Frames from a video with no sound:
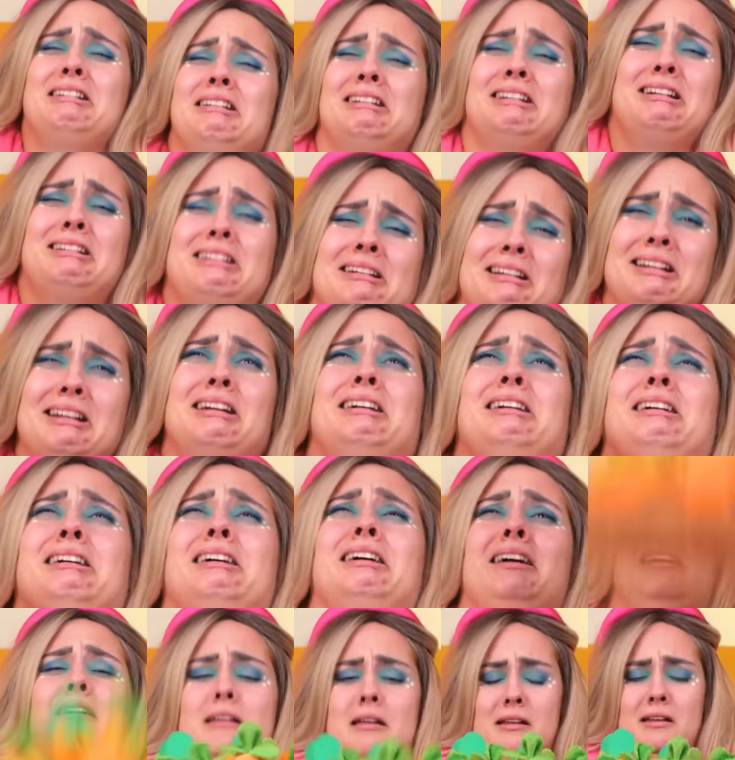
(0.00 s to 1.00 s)
It's
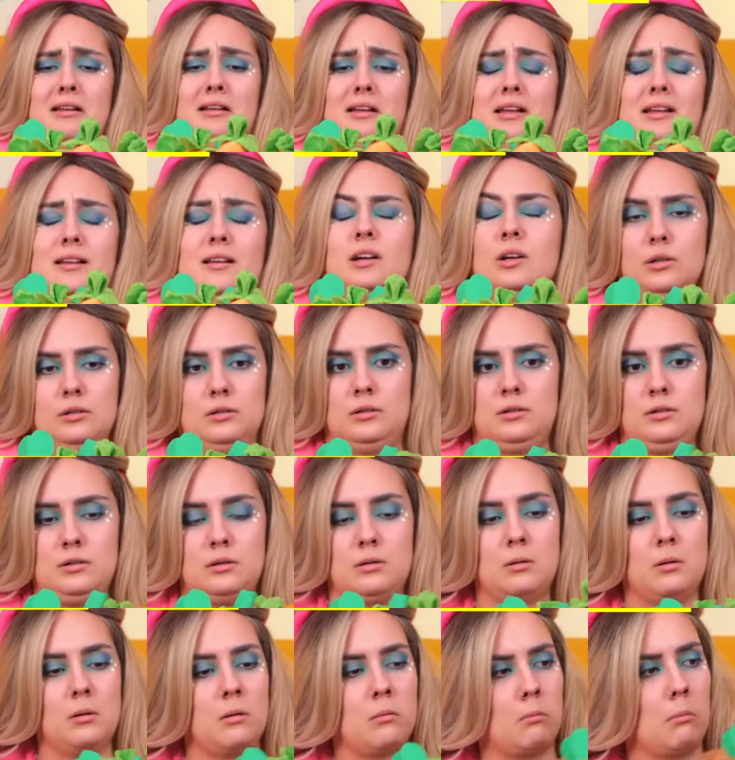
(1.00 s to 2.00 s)
simple. Our
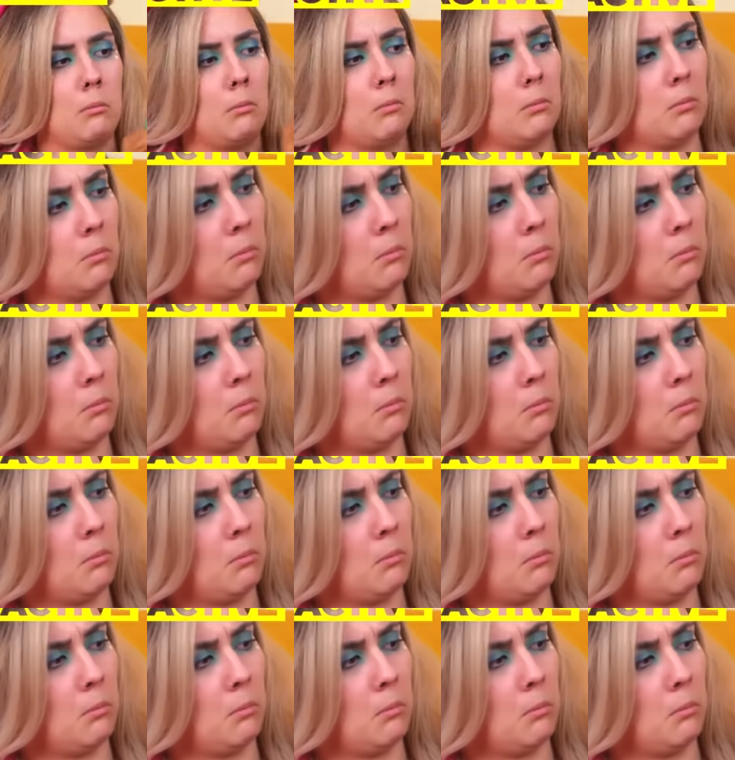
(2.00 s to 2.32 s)
pup needs a